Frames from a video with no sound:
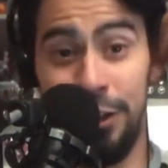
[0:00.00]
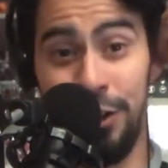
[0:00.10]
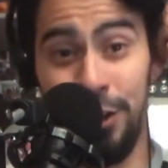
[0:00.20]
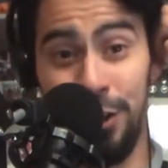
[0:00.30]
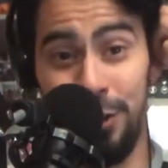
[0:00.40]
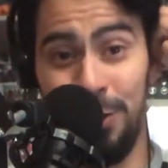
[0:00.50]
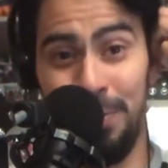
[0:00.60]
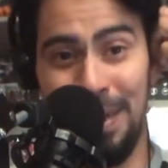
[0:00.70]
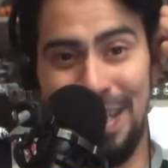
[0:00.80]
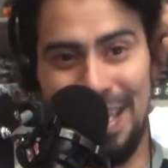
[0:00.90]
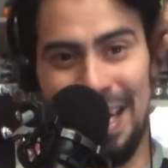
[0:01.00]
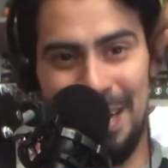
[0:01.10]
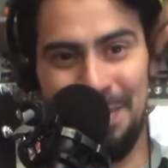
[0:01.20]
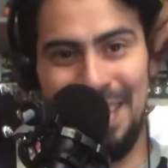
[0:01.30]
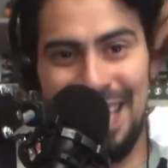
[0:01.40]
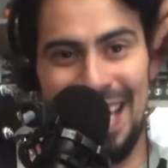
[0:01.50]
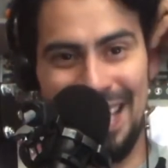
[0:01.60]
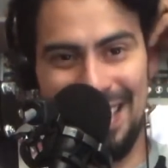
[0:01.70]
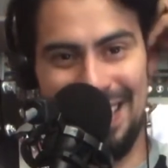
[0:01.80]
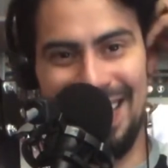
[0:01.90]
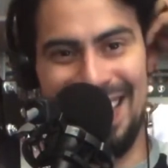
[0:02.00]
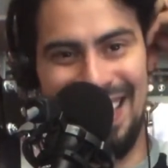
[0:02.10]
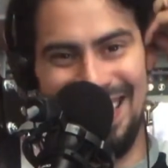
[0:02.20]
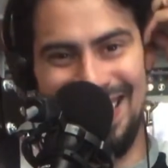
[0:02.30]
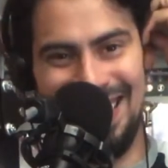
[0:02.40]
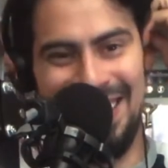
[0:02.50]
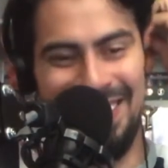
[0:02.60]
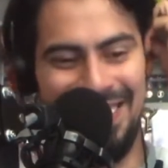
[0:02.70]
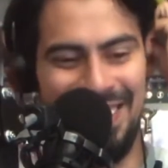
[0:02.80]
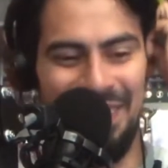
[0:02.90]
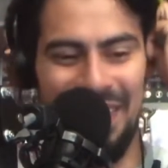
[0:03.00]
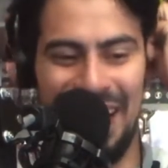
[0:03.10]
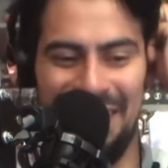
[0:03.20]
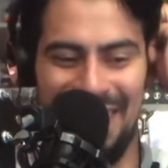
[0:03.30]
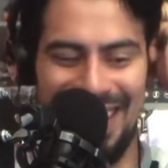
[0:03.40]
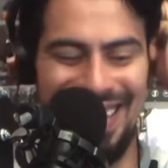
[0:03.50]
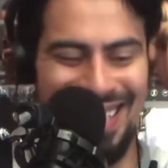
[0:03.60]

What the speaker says: took so many damn shots and still surviving.